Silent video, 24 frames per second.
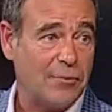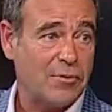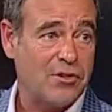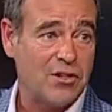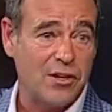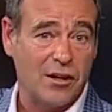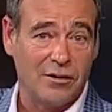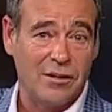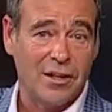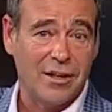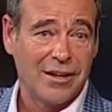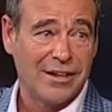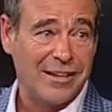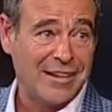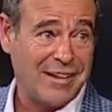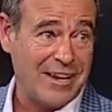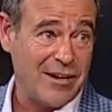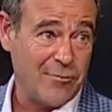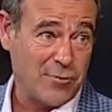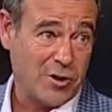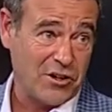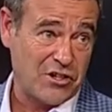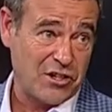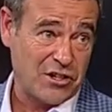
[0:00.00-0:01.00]
So
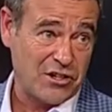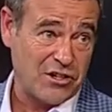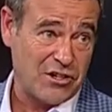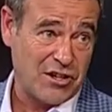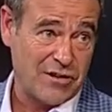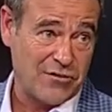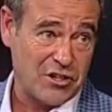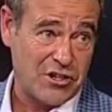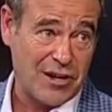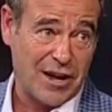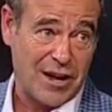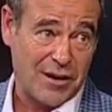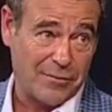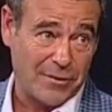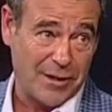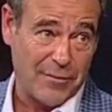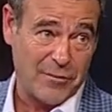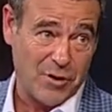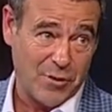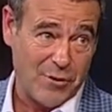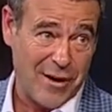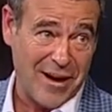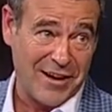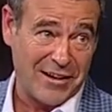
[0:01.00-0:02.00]
keep watching 7 Sharp, keep
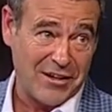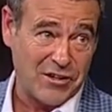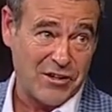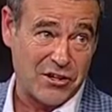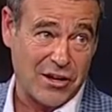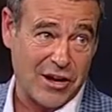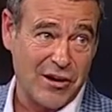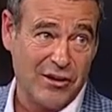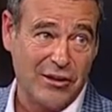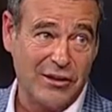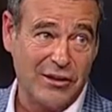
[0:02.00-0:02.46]
the ratings going.